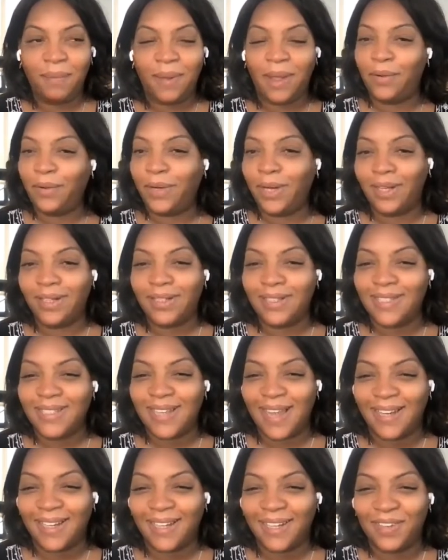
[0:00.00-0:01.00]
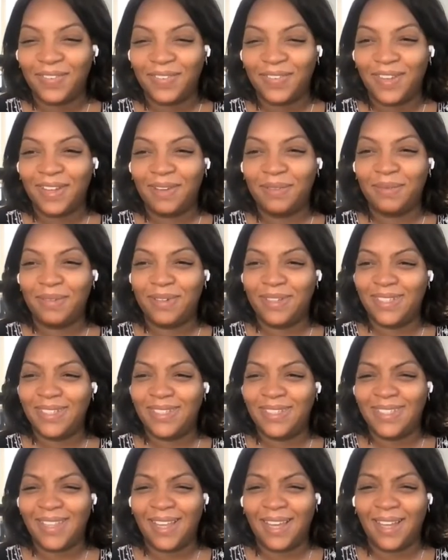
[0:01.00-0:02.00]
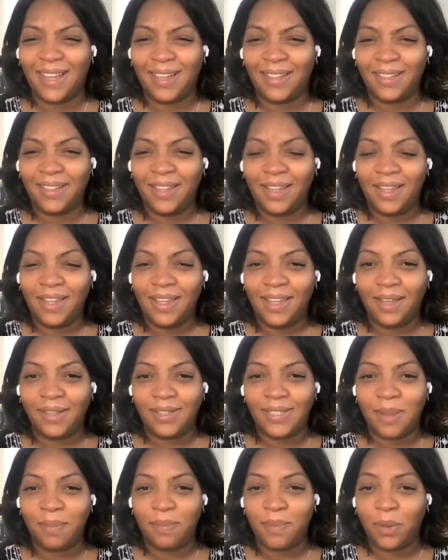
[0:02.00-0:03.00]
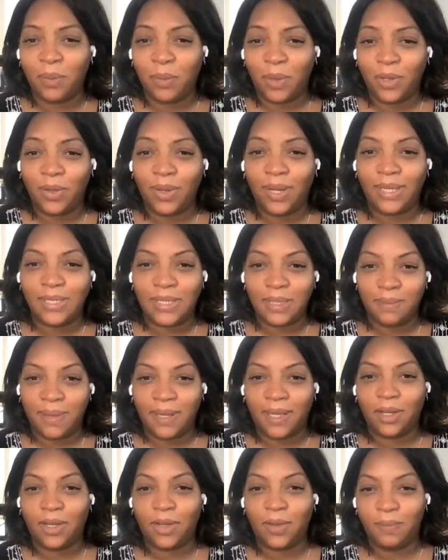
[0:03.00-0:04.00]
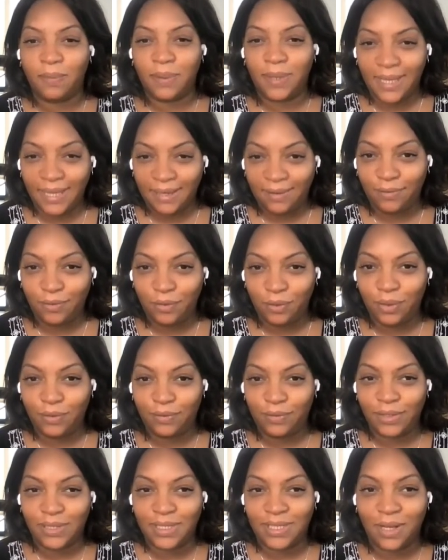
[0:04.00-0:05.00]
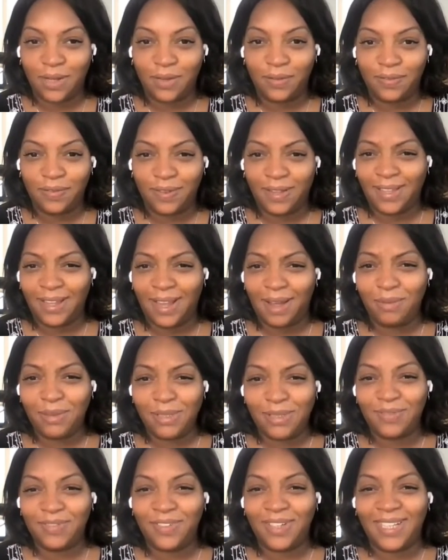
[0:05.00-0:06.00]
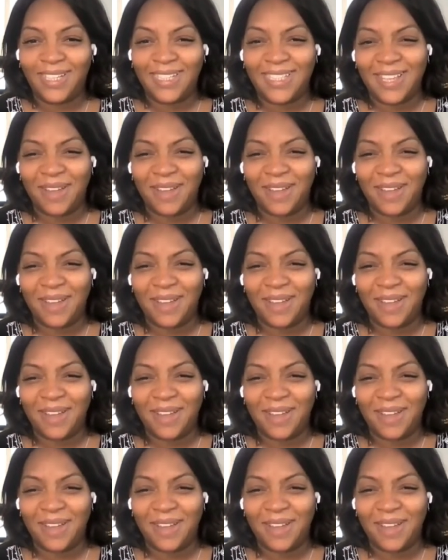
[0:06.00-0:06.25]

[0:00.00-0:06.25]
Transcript: My only understanding of it was that it's something where you had to make a complete fool of yourself. And that wasn't really